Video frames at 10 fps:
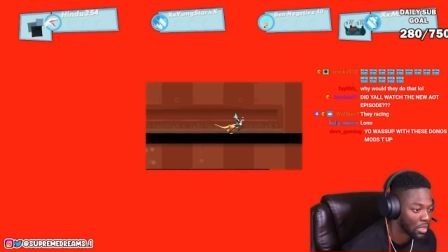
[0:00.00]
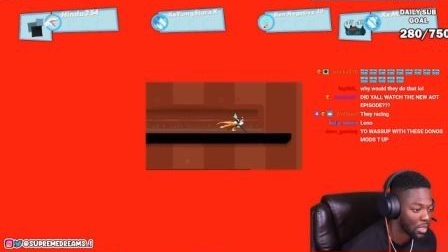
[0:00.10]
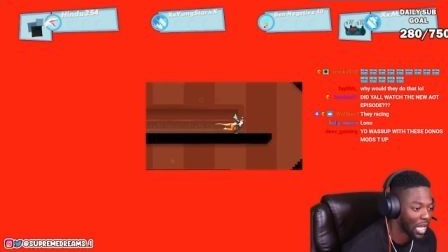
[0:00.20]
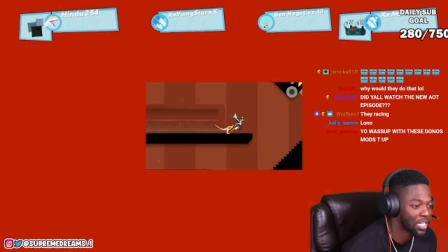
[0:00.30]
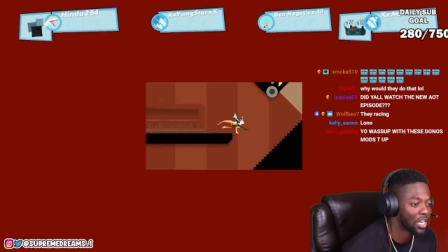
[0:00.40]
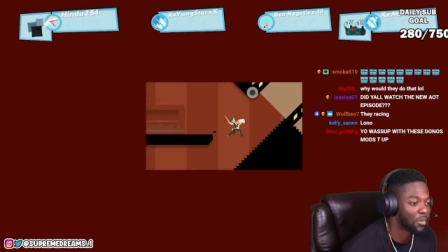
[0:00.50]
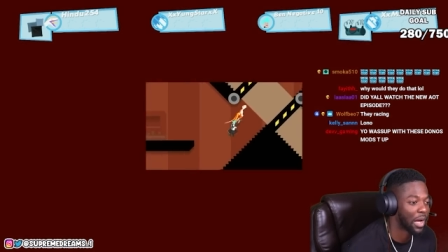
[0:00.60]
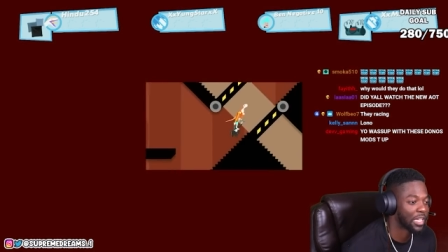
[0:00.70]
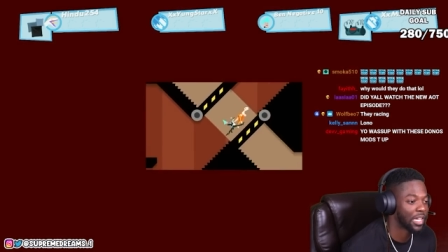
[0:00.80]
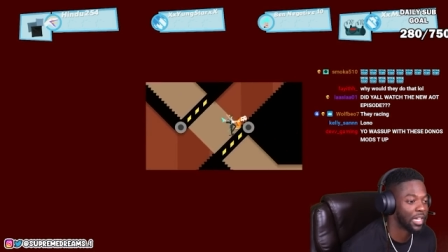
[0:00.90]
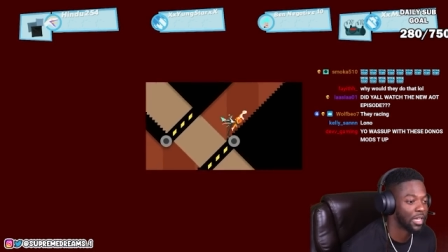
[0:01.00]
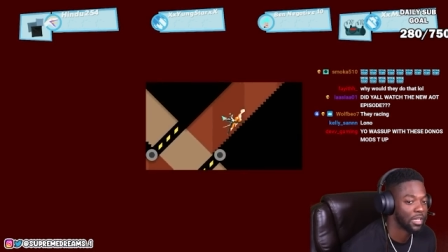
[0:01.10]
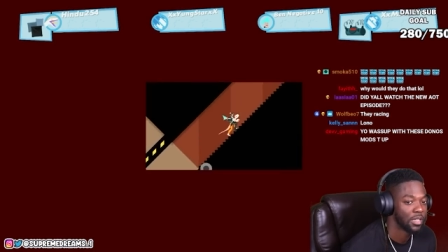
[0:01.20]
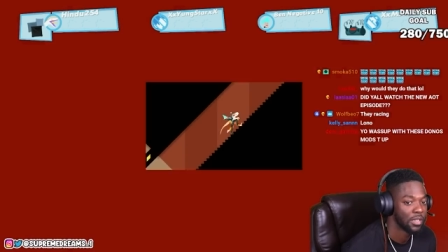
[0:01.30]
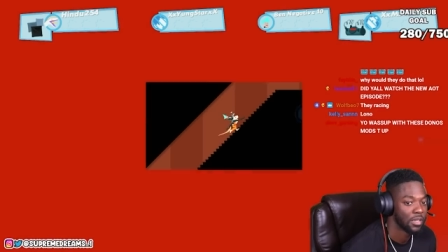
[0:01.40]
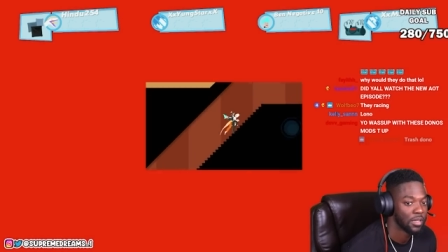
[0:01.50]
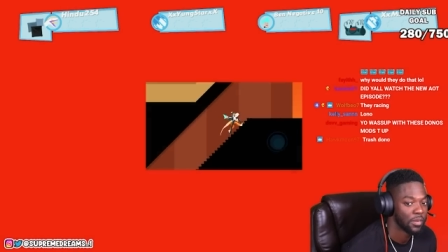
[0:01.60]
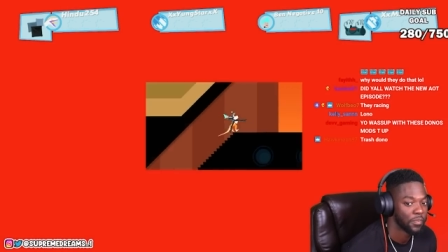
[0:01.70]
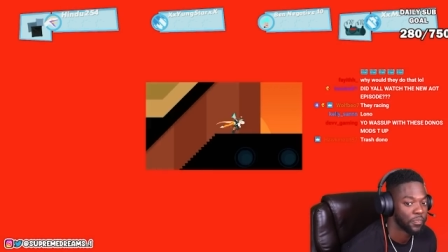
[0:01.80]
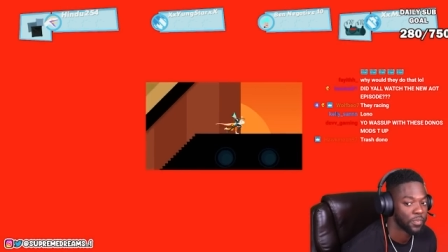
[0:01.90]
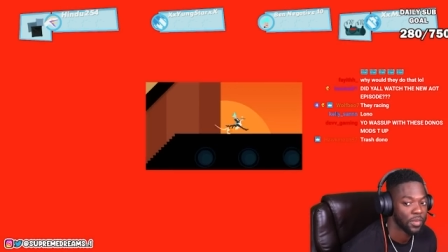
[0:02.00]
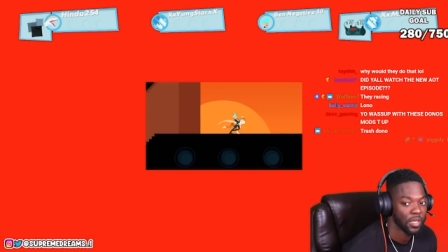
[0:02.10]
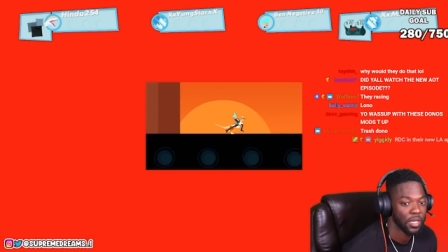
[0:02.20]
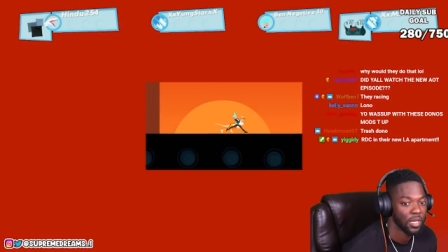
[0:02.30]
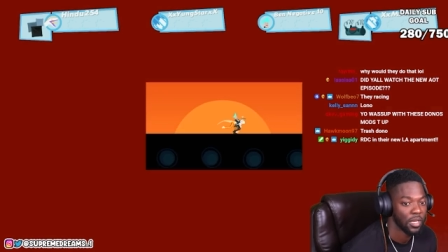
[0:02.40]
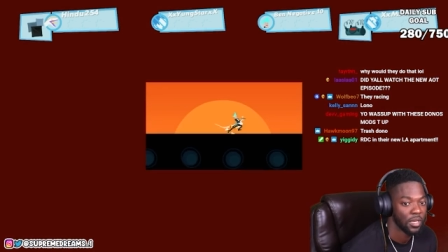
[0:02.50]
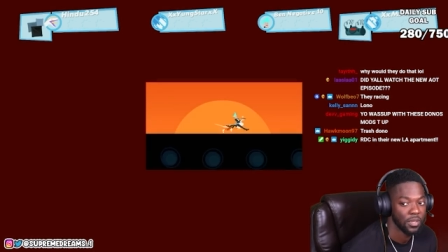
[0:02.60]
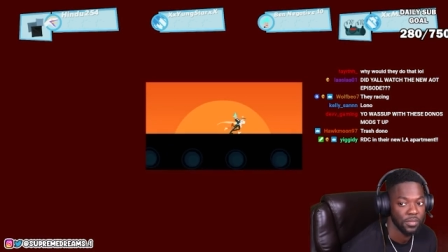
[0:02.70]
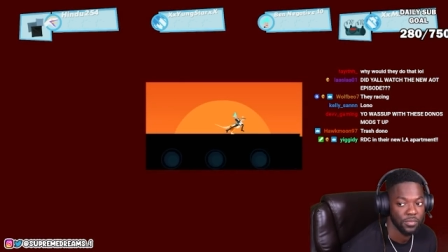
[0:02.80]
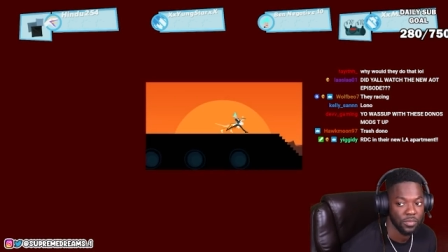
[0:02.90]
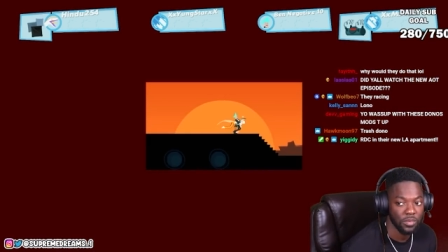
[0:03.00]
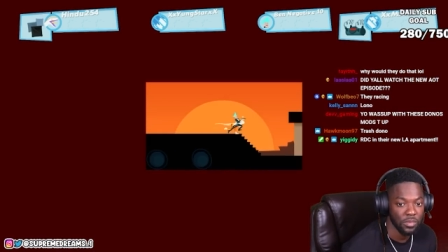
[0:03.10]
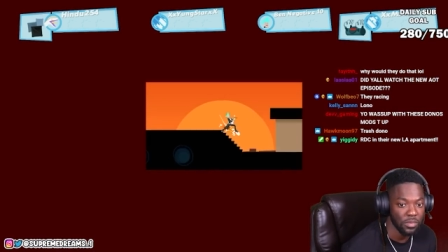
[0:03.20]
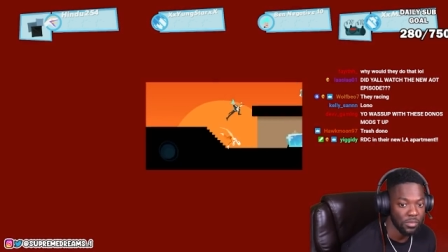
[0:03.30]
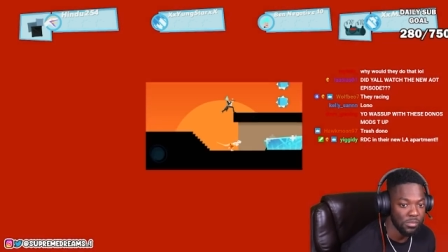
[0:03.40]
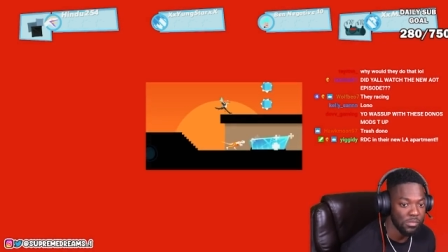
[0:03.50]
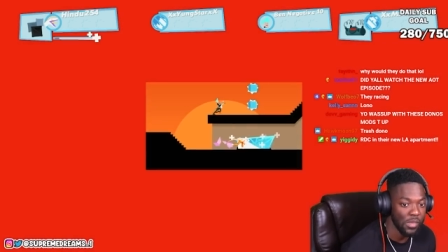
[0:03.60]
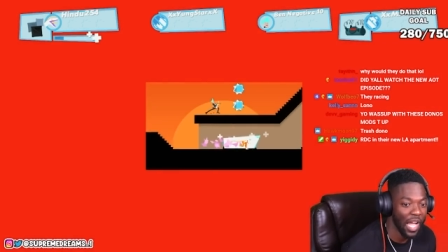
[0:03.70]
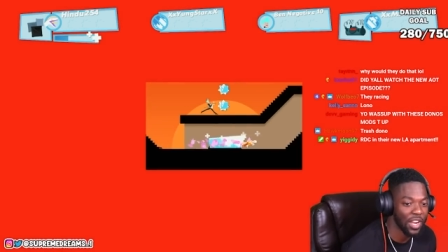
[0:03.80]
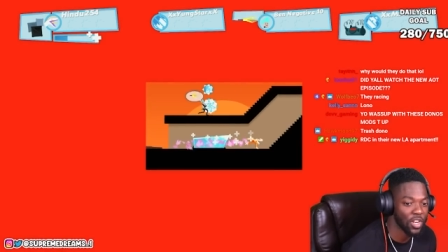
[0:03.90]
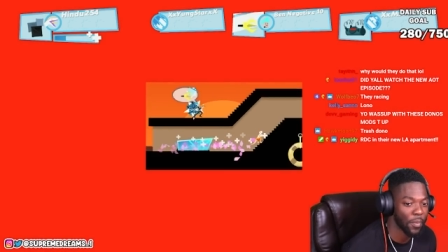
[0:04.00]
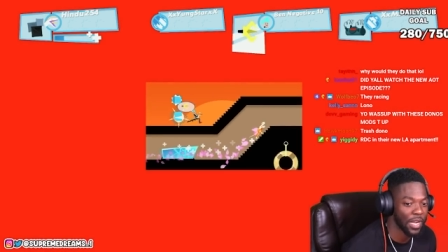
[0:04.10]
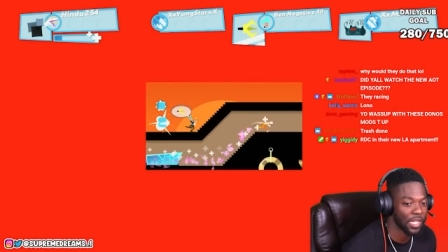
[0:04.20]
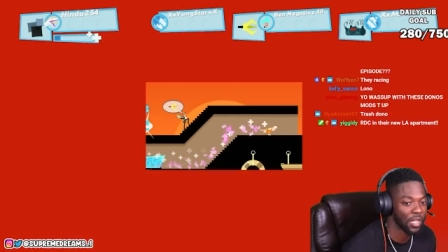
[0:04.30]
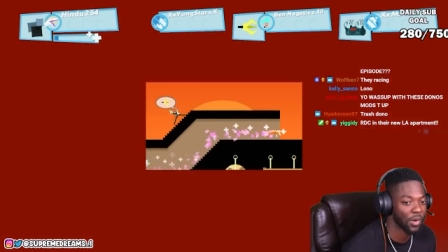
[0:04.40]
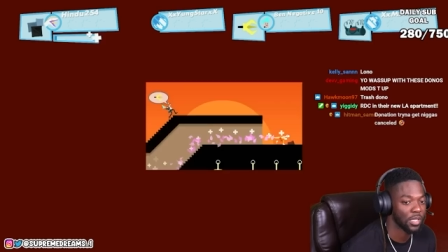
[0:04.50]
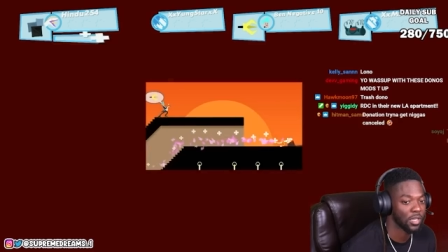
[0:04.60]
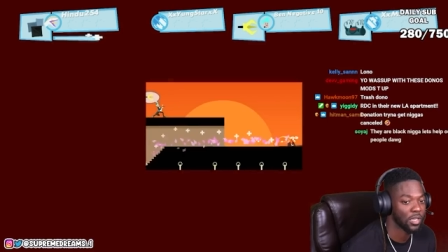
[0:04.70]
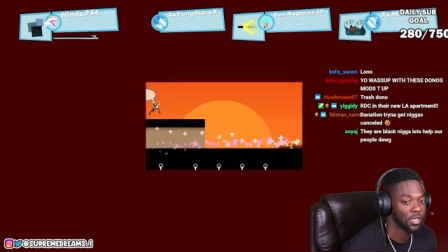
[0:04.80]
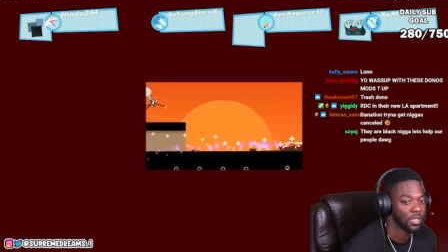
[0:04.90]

How did nobody get hit? Very, very freaky. How did nobody get hit right there?